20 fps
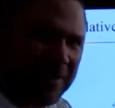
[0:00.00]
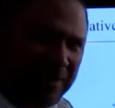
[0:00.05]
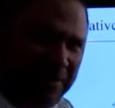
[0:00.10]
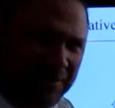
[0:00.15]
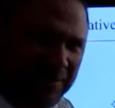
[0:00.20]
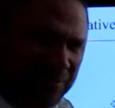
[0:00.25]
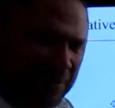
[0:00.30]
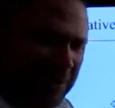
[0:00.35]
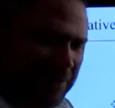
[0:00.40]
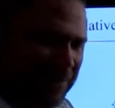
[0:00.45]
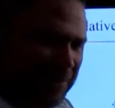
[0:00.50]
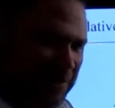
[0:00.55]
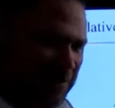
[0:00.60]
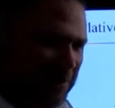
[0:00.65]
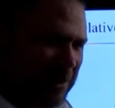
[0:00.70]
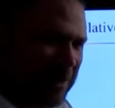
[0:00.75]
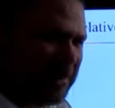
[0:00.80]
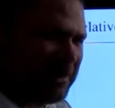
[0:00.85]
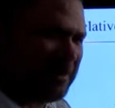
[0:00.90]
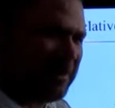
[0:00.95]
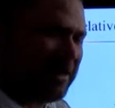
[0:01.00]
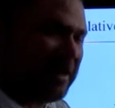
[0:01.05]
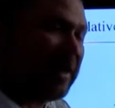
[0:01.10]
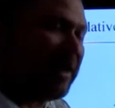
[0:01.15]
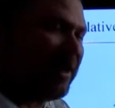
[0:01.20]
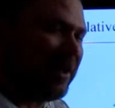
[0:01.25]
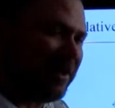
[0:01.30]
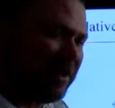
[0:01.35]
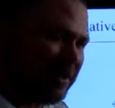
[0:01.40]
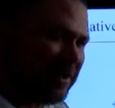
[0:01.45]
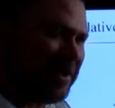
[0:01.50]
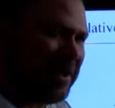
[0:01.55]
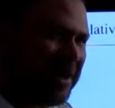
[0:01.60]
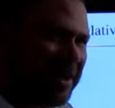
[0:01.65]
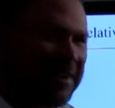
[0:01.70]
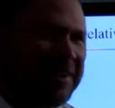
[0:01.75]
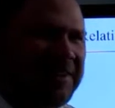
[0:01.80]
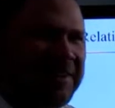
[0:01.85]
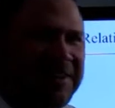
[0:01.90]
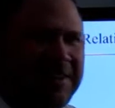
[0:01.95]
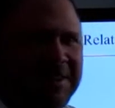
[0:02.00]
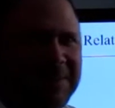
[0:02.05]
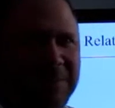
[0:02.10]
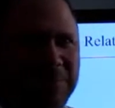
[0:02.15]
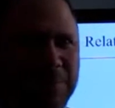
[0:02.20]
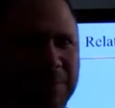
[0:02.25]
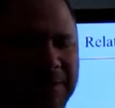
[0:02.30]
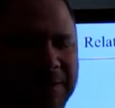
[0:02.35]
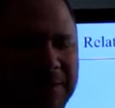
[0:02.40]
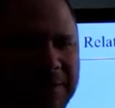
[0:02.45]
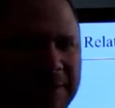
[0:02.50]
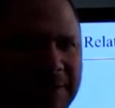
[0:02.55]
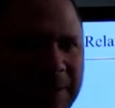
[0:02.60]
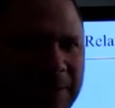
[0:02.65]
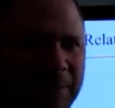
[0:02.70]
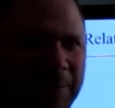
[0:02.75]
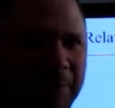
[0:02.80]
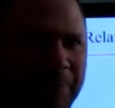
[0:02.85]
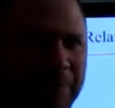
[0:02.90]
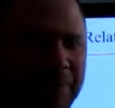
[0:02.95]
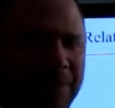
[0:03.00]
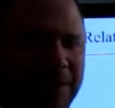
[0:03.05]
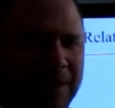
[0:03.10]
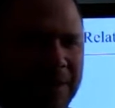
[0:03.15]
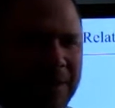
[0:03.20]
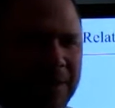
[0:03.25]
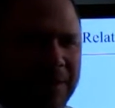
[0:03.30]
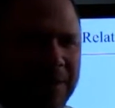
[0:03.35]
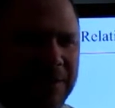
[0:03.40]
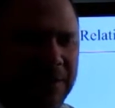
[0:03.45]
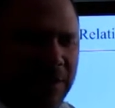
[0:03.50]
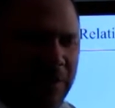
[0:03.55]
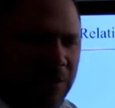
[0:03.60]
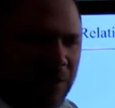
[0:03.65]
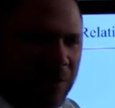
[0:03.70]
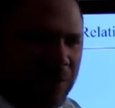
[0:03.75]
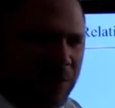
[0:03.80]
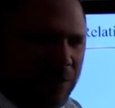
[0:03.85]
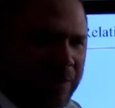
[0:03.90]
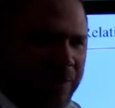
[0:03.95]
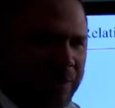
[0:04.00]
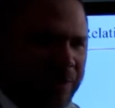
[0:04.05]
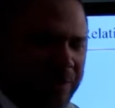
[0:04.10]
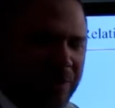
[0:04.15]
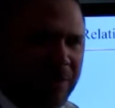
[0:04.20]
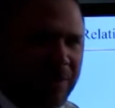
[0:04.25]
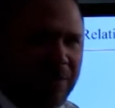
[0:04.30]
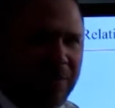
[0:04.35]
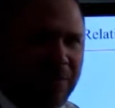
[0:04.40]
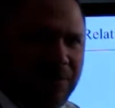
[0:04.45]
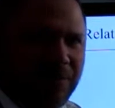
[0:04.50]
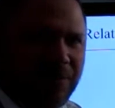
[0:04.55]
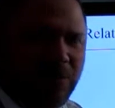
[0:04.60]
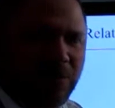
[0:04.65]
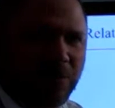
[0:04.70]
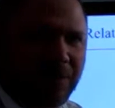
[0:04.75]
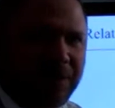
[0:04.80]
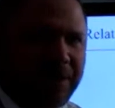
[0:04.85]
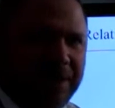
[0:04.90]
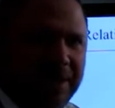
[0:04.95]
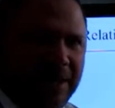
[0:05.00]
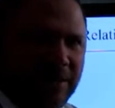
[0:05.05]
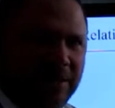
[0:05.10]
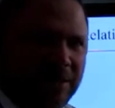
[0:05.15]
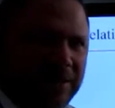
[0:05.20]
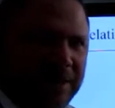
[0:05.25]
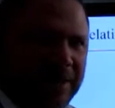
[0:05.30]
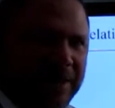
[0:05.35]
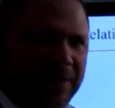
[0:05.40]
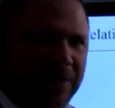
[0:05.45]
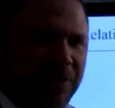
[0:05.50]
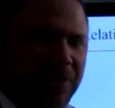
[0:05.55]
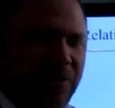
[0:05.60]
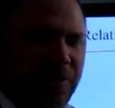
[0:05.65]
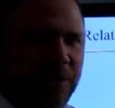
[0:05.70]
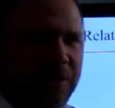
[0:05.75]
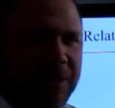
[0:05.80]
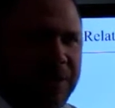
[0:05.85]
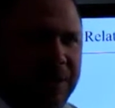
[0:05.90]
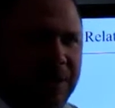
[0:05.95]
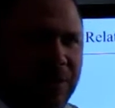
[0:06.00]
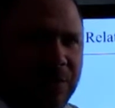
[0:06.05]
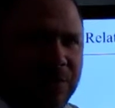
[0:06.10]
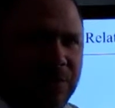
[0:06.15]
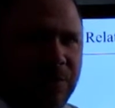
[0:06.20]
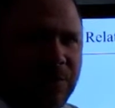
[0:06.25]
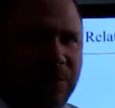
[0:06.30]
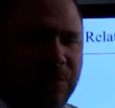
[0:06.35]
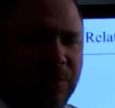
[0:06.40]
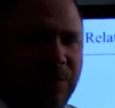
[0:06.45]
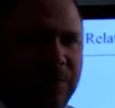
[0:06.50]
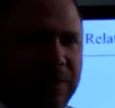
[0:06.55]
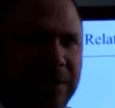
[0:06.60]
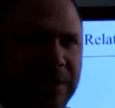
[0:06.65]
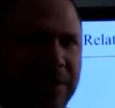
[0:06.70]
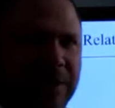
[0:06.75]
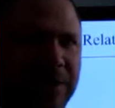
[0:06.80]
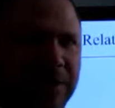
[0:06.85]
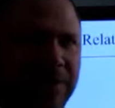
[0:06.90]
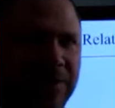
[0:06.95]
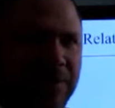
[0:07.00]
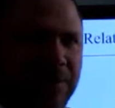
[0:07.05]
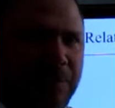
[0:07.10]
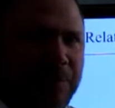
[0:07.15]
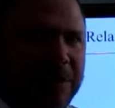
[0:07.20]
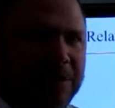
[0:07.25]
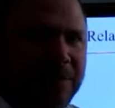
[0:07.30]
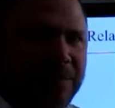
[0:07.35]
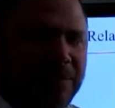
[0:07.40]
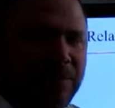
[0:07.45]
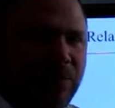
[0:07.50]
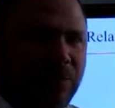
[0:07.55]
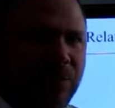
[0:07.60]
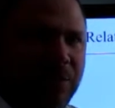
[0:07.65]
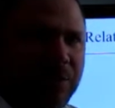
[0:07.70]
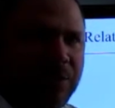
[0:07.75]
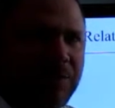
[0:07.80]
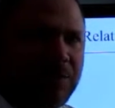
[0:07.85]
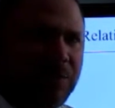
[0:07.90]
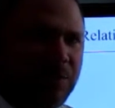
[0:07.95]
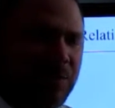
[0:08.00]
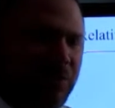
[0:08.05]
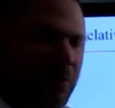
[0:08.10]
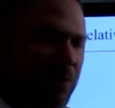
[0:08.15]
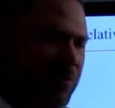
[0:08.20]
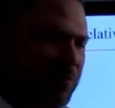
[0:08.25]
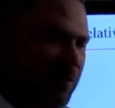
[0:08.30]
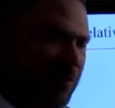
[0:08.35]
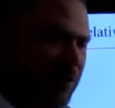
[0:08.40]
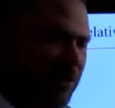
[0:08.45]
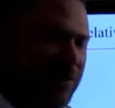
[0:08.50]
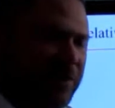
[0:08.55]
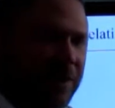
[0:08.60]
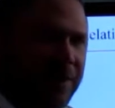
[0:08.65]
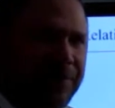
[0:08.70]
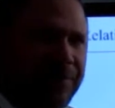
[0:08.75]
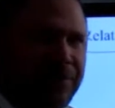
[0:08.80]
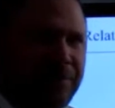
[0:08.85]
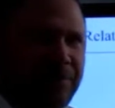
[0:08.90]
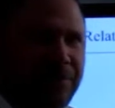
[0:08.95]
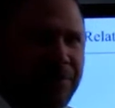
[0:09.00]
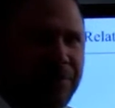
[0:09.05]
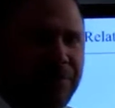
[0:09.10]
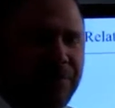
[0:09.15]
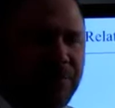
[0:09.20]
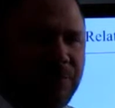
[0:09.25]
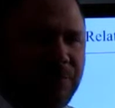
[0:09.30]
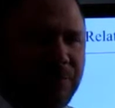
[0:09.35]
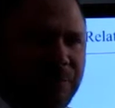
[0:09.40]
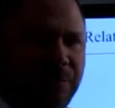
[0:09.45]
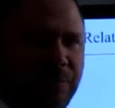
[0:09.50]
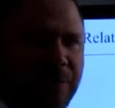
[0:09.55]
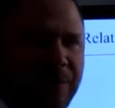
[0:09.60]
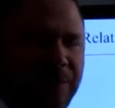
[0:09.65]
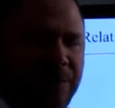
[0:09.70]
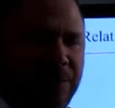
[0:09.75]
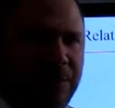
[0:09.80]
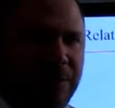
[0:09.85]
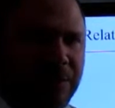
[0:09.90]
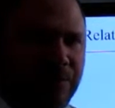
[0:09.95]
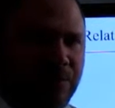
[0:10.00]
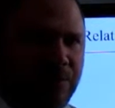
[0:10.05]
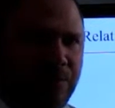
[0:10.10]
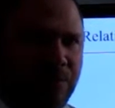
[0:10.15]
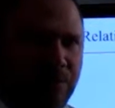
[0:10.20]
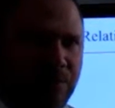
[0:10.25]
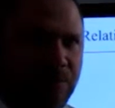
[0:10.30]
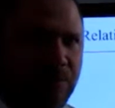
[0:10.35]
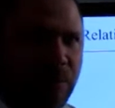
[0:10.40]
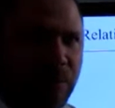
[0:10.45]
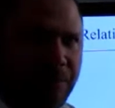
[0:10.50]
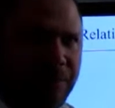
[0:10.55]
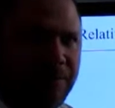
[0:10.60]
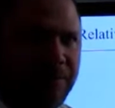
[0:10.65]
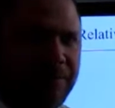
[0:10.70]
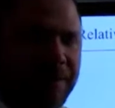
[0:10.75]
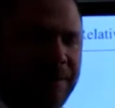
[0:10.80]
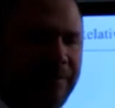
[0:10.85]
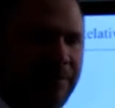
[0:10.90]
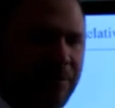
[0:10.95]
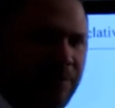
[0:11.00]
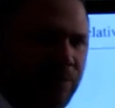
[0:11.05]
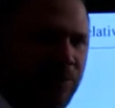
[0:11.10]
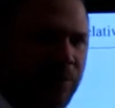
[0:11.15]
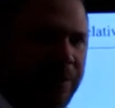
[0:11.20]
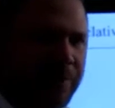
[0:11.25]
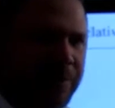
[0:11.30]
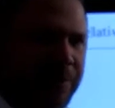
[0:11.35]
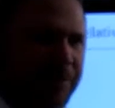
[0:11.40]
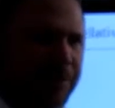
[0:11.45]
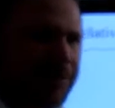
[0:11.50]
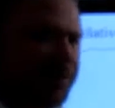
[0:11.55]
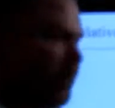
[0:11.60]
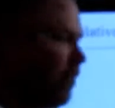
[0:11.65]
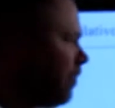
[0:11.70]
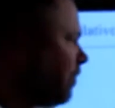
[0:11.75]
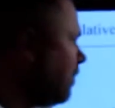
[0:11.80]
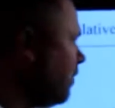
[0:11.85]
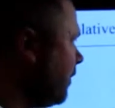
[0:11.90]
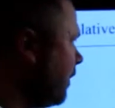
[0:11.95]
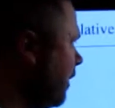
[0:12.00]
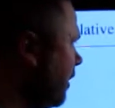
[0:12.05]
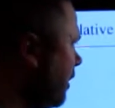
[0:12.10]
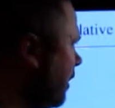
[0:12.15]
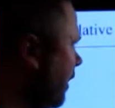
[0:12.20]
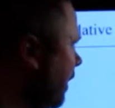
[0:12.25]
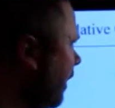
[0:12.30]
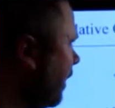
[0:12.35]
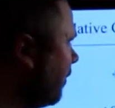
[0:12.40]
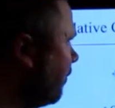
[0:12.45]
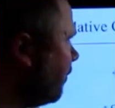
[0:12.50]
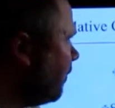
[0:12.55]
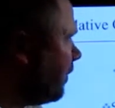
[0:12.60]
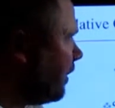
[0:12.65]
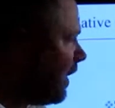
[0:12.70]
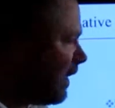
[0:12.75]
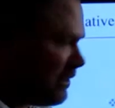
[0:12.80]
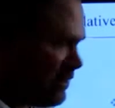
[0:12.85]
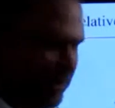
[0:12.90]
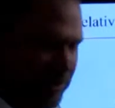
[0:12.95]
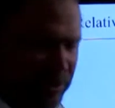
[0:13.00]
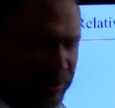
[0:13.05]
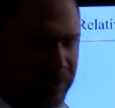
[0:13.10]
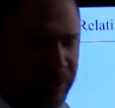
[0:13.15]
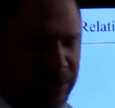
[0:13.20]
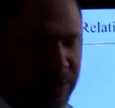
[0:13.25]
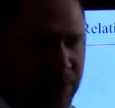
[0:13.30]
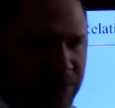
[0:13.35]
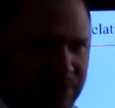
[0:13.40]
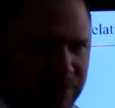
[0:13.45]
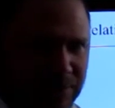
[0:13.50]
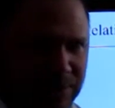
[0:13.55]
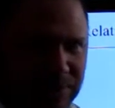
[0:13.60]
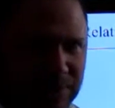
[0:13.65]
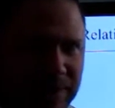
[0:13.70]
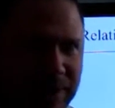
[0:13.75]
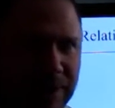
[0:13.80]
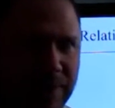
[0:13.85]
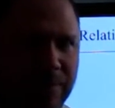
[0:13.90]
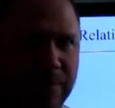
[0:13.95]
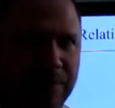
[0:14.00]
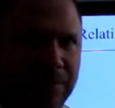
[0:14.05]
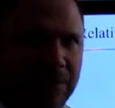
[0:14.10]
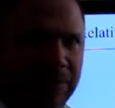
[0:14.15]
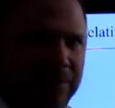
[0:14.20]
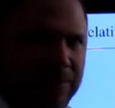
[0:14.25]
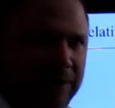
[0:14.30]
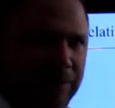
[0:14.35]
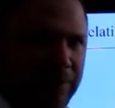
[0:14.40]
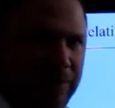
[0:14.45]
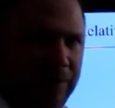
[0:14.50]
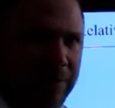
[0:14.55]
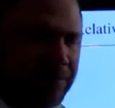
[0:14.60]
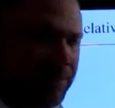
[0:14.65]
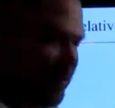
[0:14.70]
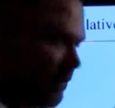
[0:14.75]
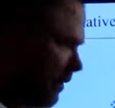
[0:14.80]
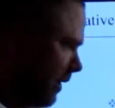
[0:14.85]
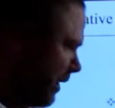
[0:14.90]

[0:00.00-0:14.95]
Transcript: watching might say, yeah, it is. But, where women are working outside the home, but then also are doing a lot of the domestic work, so the overall contribution of work might be more in favor of women. That's just in our society, but you can think about it from a